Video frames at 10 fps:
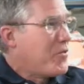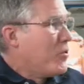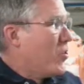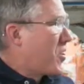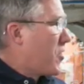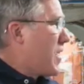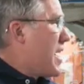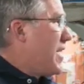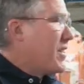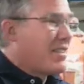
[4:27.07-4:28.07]
If you look
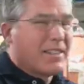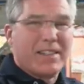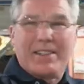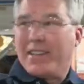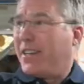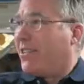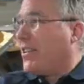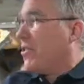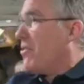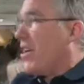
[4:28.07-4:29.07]
around, you know,
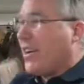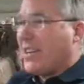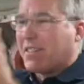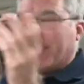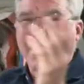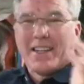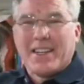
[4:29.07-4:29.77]
on the walls and